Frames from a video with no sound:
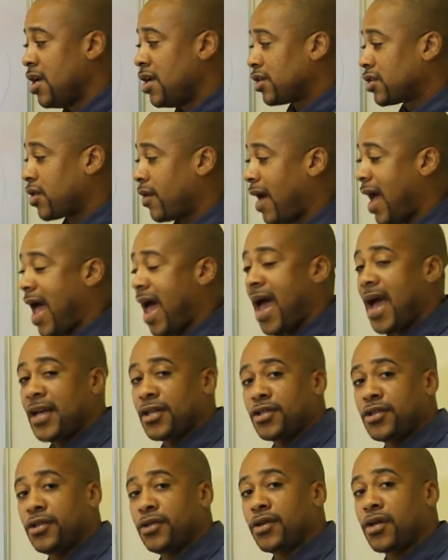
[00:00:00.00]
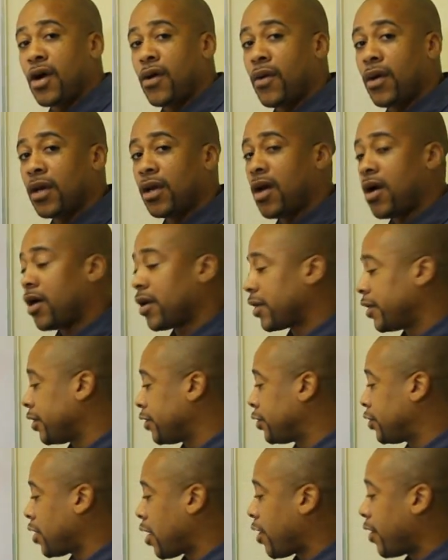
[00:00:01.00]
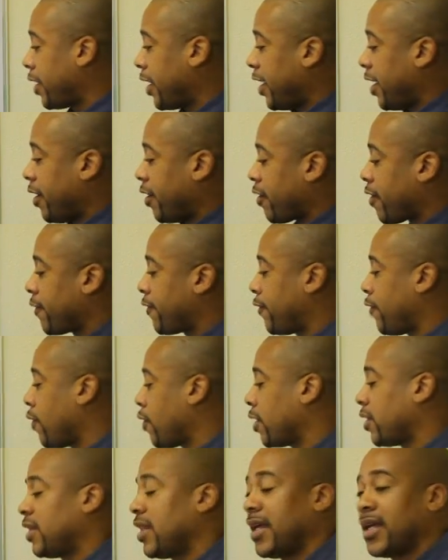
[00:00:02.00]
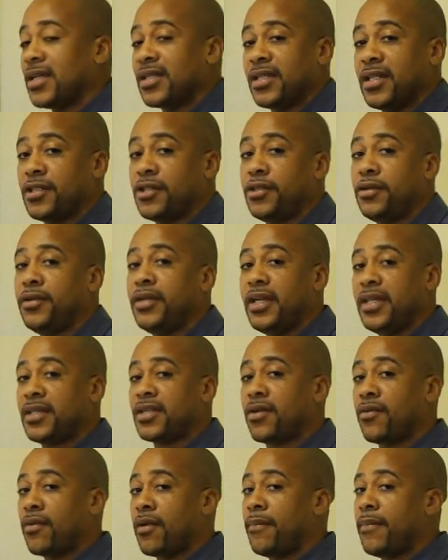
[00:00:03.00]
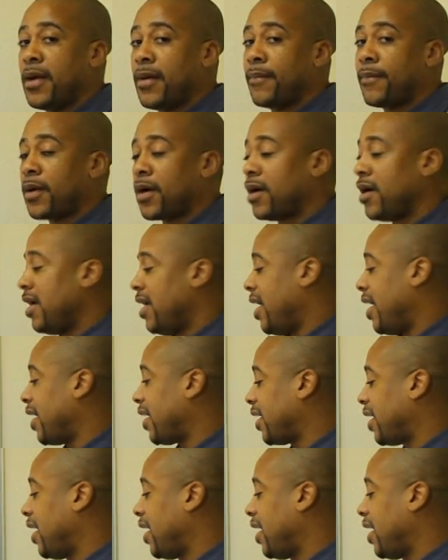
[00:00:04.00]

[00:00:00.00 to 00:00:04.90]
So as you go along your journey, here are four things that you need to remember and